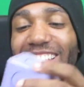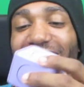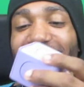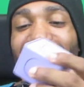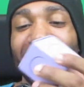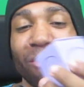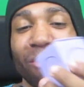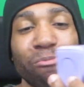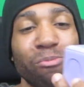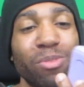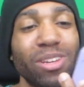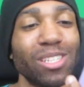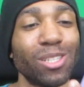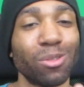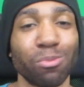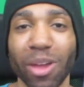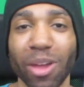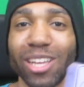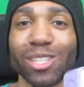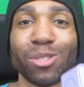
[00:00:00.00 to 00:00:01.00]
Lumpy
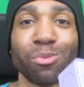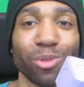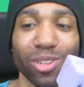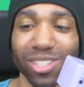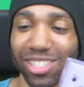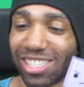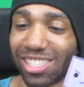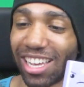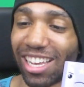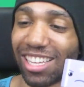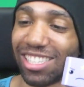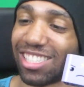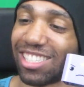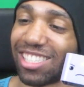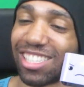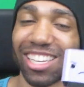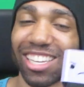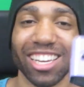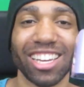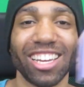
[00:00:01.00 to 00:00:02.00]
Space
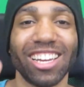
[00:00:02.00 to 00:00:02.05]
Princess.